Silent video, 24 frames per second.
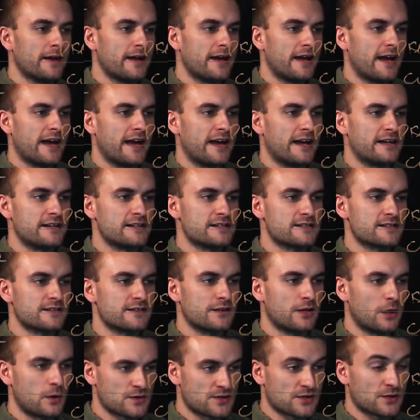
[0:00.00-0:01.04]
and
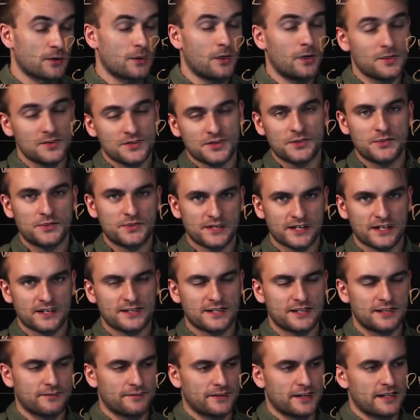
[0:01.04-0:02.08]
those are also using
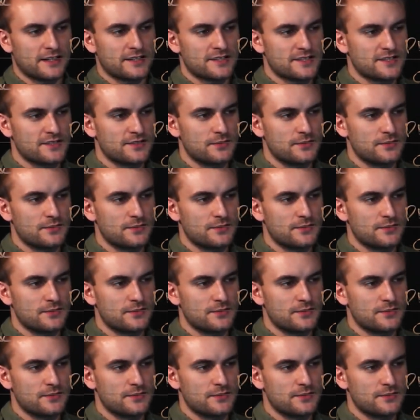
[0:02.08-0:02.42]
certificates